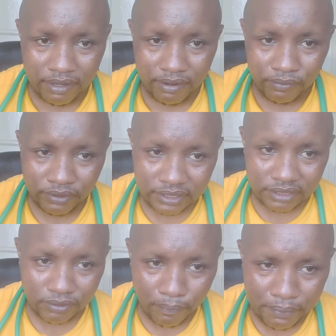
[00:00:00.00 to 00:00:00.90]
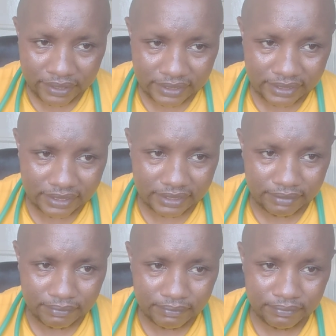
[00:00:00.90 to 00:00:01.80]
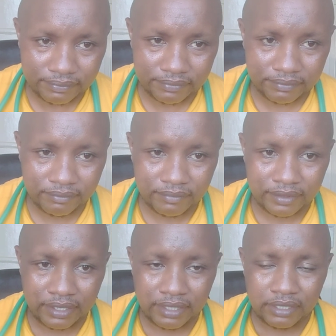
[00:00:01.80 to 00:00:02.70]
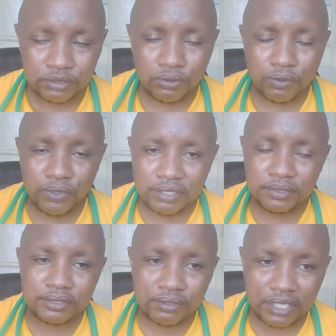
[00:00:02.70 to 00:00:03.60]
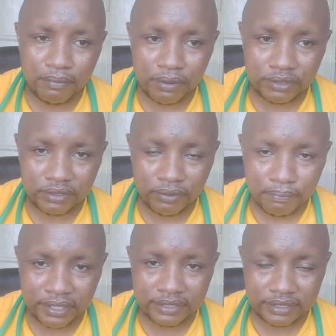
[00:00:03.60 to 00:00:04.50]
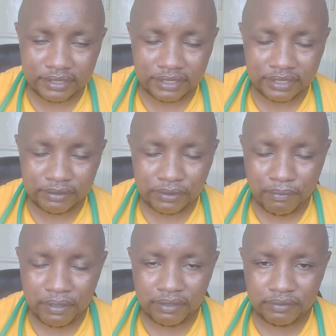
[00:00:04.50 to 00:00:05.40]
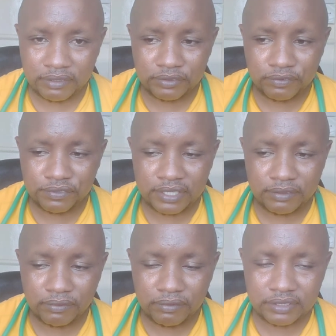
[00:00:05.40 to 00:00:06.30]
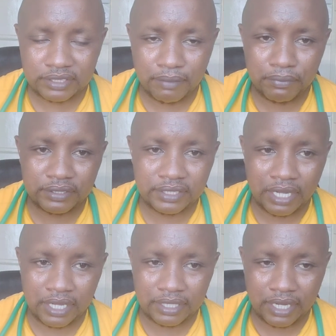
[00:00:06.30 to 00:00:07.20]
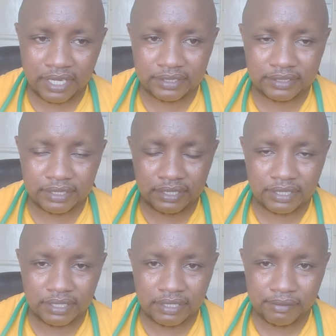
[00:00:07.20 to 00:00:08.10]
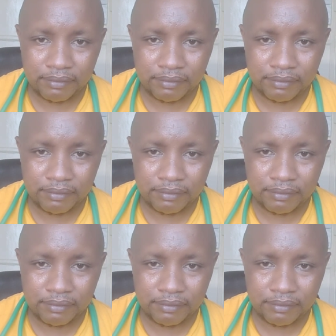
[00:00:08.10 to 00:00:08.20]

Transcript: What is obesity? So when we talk about obesity, it's whereby you find somebody has a